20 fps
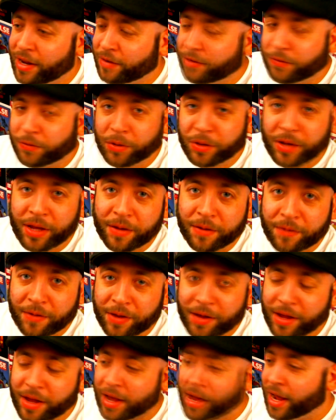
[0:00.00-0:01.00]
and
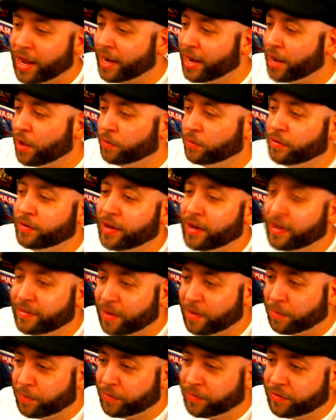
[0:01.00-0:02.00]
forgiving. And now in
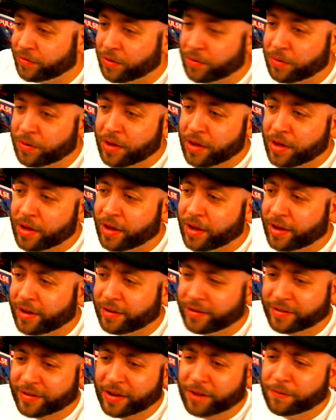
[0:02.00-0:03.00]
today's episode,
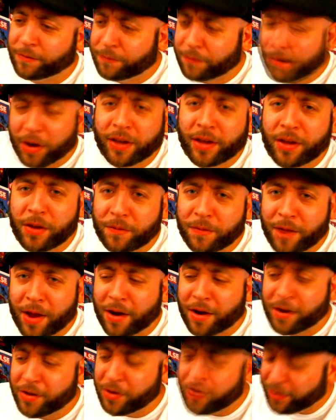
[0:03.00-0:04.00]
he's like, fuck you,
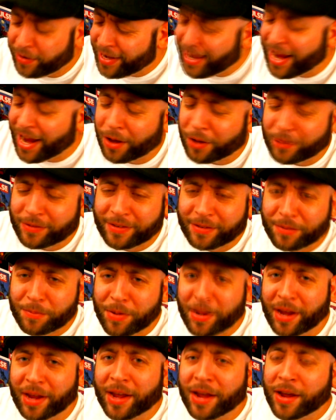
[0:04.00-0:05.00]
Varian, you kneel to
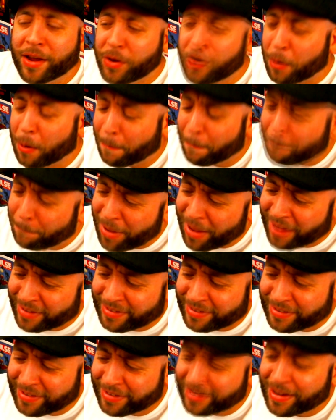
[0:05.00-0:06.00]
me. You're a
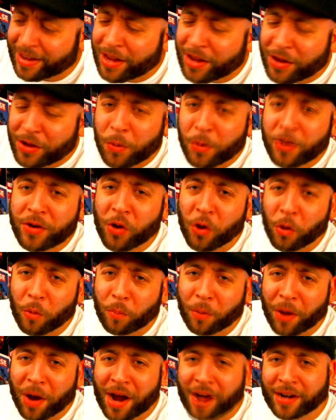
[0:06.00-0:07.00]
peasant. You're a
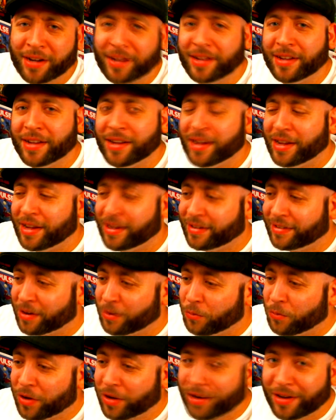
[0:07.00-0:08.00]
nobody. It's
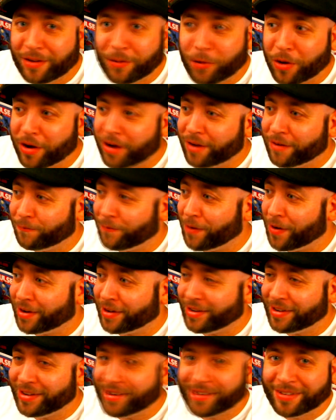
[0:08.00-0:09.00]
like, what? Where the
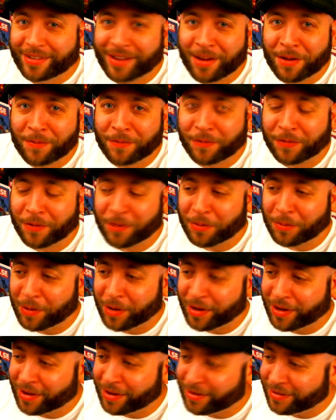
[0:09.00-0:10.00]
fuck did this come from?
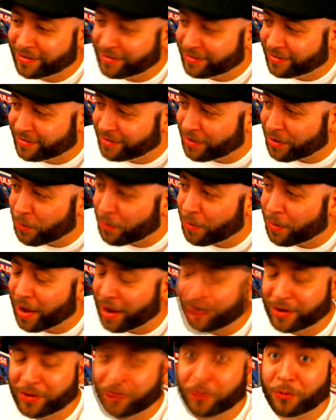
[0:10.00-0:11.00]
Like, it's so
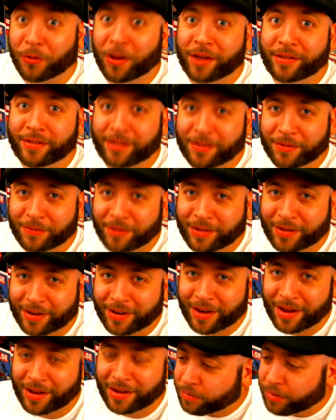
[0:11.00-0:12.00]
aggressive
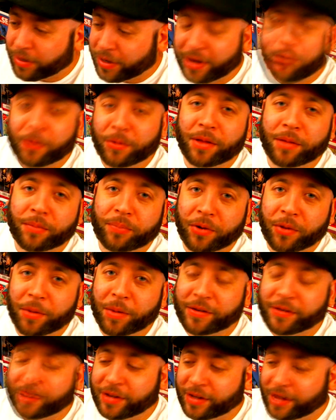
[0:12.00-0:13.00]
today. But anyway, pretty
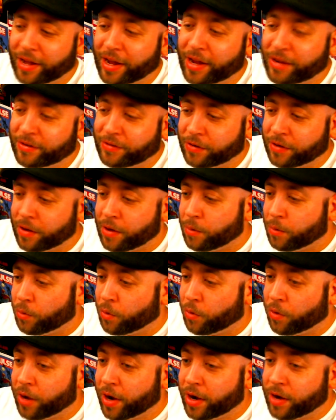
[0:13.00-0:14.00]
much the kids...
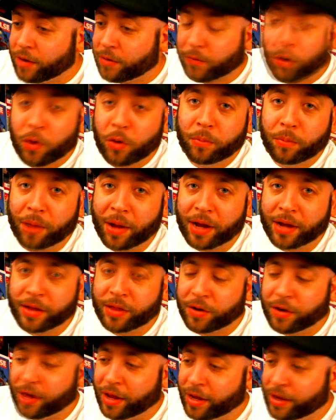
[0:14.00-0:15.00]
Or in a roadblock,
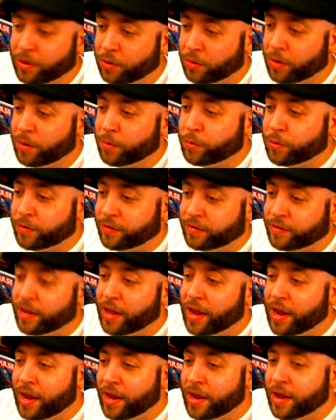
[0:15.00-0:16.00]
they're like, yo, if we
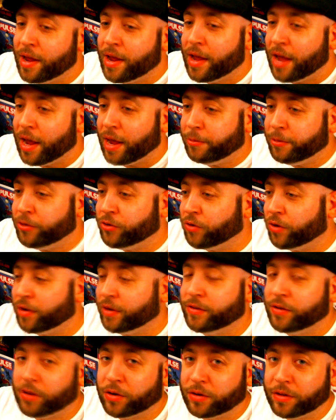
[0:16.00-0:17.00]
stay and we try
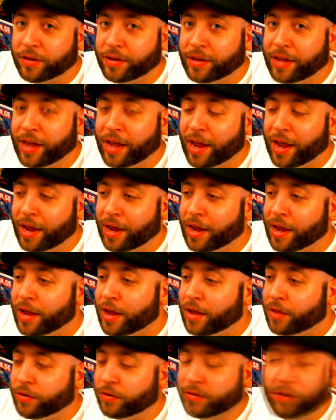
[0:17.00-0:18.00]
to talk to the king,
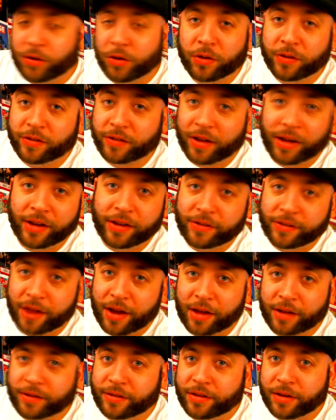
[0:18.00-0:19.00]
there's still a slight
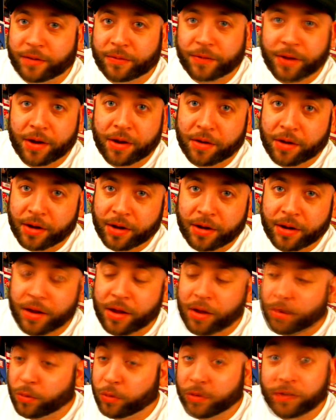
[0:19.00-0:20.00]
chance that Varian
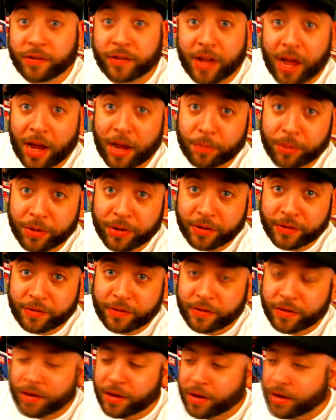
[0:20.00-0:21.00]
will stop
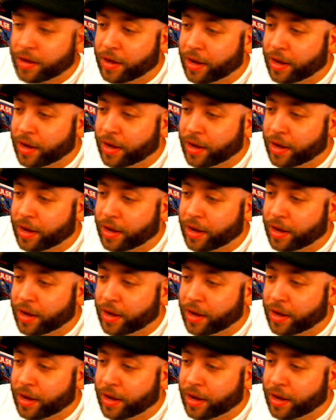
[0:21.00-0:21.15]
us.